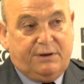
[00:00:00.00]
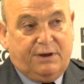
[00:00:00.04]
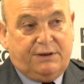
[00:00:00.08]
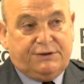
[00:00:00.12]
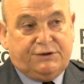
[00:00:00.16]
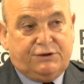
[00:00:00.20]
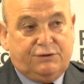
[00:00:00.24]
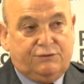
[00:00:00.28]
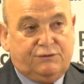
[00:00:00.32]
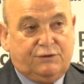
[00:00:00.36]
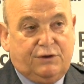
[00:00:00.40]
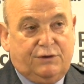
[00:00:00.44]
I
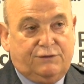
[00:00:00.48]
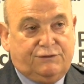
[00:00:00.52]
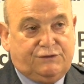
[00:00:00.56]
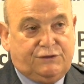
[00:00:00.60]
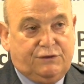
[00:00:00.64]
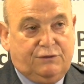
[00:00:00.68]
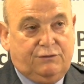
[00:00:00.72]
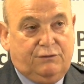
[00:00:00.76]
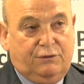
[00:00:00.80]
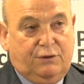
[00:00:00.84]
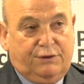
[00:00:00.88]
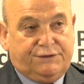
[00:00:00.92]
do go
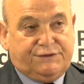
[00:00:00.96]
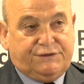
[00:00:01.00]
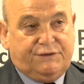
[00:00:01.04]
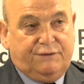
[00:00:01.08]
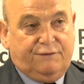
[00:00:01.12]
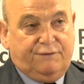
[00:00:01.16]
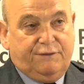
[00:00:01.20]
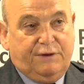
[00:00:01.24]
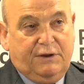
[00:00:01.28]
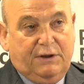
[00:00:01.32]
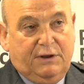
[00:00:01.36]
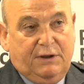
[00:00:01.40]
to lots
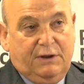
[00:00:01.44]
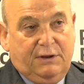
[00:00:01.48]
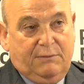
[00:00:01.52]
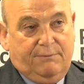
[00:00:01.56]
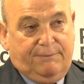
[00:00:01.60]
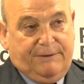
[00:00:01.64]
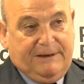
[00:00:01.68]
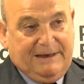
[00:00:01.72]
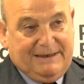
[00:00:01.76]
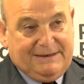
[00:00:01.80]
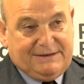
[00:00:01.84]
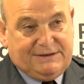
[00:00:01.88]
of
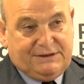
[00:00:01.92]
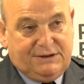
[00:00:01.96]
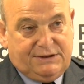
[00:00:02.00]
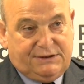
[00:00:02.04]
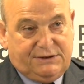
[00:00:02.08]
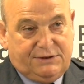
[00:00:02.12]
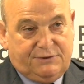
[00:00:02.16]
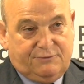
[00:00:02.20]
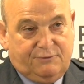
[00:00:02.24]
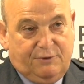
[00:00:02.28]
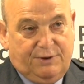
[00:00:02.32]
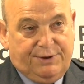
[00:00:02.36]

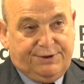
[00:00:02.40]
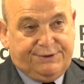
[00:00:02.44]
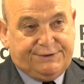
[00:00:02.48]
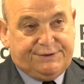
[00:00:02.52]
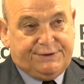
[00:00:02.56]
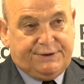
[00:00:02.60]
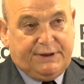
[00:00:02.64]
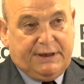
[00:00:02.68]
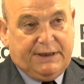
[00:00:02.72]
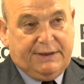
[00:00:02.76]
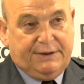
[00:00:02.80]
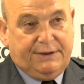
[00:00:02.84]
places as well
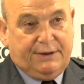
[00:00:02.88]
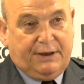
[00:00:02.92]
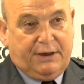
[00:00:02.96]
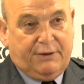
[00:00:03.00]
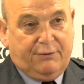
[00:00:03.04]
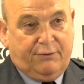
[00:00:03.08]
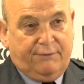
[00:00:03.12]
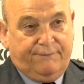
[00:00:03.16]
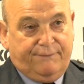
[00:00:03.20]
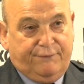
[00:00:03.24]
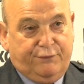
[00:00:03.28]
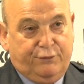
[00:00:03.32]
as
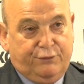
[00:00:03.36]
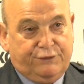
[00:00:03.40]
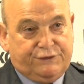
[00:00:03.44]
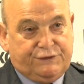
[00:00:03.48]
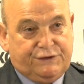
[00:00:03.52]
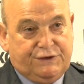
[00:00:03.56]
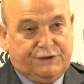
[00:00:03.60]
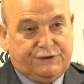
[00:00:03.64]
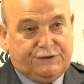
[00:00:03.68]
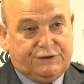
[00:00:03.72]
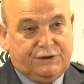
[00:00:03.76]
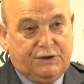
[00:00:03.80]
their armed
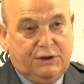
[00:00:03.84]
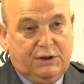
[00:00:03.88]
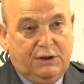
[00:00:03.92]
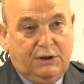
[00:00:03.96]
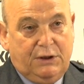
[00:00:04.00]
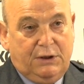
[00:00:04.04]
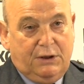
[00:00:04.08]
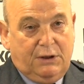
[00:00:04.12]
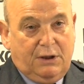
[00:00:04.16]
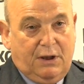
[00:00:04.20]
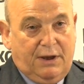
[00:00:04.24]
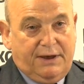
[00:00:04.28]
forces.
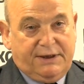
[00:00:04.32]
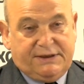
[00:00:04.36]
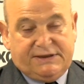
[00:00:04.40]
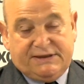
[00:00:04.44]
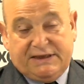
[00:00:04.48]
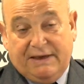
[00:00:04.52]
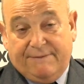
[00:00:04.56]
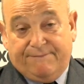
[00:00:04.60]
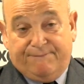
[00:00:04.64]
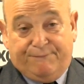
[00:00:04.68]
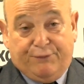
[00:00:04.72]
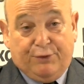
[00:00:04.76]
I
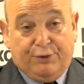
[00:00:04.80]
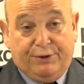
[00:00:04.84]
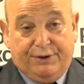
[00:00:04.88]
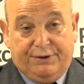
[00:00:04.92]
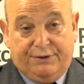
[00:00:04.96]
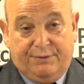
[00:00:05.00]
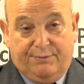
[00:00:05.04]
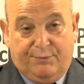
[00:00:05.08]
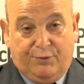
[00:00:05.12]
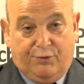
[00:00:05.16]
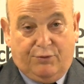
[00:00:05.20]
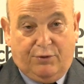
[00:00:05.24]
accept fully
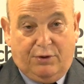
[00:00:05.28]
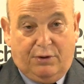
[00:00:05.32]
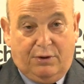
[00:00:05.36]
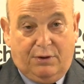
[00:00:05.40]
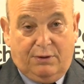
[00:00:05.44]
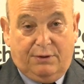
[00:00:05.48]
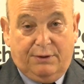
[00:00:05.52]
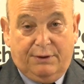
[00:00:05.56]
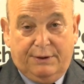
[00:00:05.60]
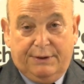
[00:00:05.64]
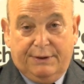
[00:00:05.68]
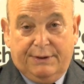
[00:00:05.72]
that
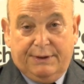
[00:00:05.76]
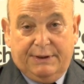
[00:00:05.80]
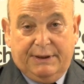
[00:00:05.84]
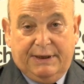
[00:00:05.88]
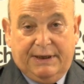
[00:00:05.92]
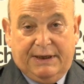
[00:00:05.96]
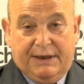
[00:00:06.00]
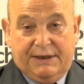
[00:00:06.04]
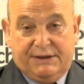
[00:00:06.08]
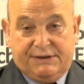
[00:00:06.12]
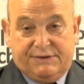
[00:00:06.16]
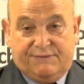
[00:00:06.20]
morale
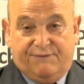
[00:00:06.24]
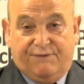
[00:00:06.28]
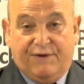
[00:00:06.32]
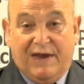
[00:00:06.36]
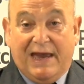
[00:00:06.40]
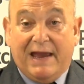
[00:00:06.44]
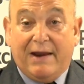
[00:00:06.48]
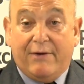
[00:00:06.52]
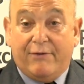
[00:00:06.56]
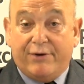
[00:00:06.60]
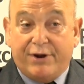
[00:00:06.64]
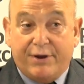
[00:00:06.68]
is
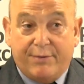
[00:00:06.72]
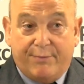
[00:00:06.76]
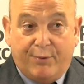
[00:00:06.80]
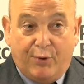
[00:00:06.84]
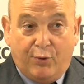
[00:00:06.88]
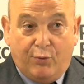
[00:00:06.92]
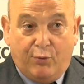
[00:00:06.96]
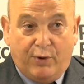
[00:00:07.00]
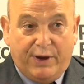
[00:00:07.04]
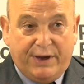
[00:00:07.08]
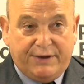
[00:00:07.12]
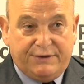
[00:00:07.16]

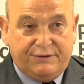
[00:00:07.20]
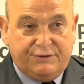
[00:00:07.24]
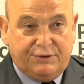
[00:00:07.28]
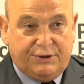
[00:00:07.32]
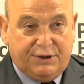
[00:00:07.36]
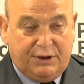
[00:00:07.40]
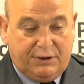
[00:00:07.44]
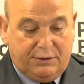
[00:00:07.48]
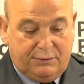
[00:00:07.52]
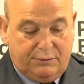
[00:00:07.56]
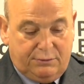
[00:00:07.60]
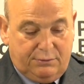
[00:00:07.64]
variable where you
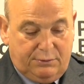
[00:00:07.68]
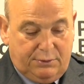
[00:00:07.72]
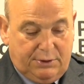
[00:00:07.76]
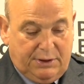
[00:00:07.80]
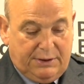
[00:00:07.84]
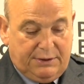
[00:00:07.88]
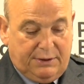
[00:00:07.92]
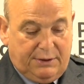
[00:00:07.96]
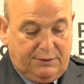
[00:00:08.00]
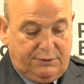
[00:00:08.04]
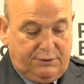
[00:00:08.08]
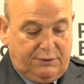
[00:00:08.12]
go,
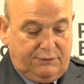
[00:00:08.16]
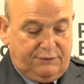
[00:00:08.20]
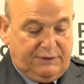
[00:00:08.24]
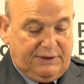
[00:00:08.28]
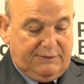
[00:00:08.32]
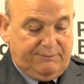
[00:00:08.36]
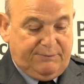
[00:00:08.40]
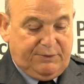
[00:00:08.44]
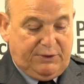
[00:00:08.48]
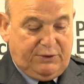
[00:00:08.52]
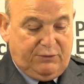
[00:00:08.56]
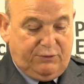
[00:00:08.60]
and I know
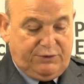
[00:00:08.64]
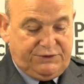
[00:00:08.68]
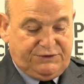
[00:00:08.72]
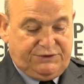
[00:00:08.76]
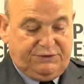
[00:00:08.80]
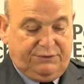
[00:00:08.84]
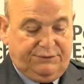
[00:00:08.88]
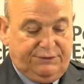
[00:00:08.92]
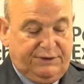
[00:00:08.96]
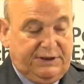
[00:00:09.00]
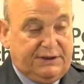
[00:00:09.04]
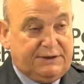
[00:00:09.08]
that be quizzed
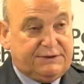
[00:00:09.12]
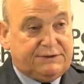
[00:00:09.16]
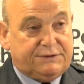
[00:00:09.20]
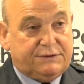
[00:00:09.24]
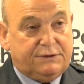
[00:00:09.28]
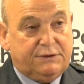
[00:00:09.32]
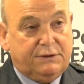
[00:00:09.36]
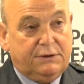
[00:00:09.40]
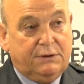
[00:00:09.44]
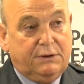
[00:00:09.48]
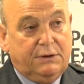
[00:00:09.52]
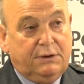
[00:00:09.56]
on that,
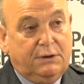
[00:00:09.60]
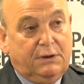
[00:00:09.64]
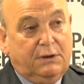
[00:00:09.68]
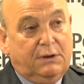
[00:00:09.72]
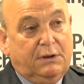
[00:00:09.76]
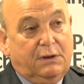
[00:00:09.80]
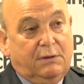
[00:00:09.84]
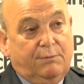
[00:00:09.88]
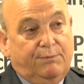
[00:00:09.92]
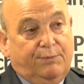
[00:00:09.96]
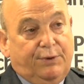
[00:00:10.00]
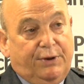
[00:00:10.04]

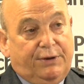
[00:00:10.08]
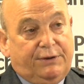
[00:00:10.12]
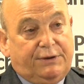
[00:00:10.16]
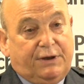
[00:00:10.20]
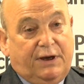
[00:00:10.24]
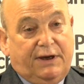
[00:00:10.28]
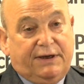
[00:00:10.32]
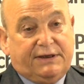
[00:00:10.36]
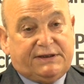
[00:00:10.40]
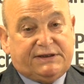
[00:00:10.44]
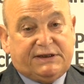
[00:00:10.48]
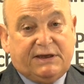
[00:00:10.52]
but
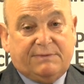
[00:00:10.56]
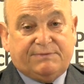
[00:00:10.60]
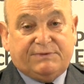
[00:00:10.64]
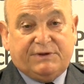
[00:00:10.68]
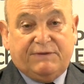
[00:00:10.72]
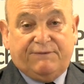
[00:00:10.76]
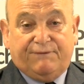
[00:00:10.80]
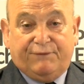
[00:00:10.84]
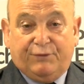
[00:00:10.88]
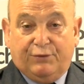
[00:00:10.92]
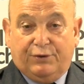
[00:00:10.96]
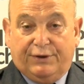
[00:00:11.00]
I accept
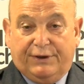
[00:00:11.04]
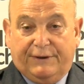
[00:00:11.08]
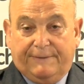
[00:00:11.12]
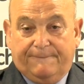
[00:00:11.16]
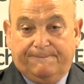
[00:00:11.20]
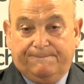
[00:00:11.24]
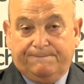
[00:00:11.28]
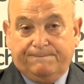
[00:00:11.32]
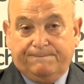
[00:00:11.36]
it fully.